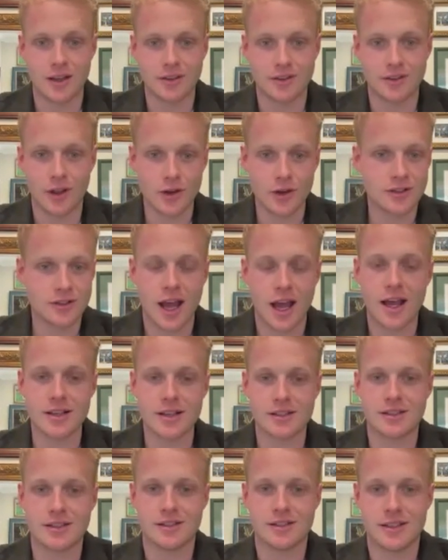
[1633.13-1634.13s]
Those
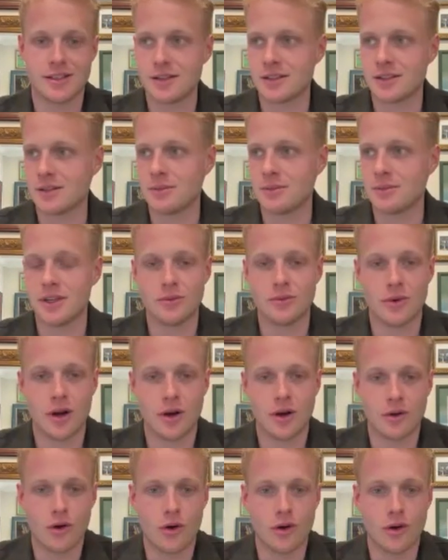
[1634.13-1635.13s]
days seem to be
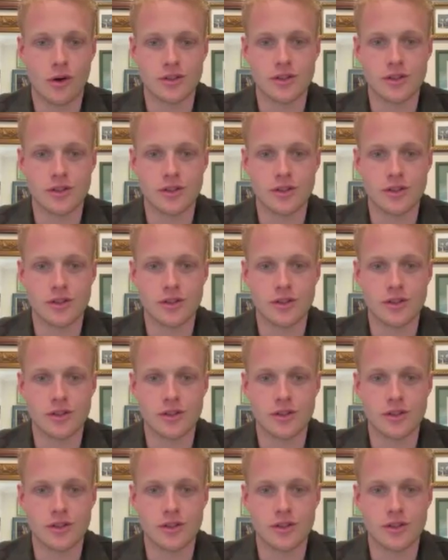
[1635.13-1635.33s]
well gone.